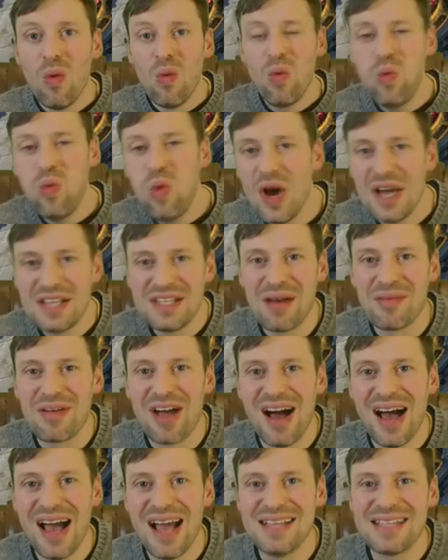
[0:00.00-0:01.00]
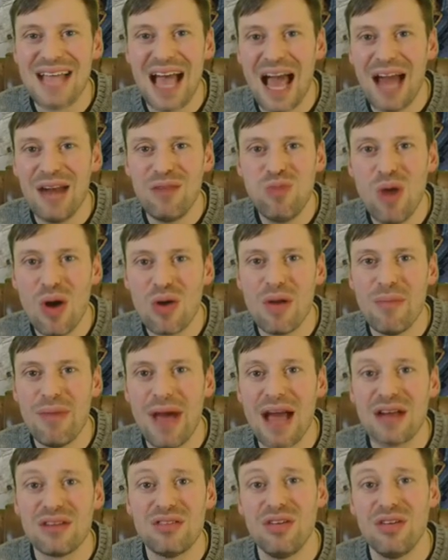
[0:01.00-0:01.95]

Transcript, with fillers: What is up, guys, and welcome back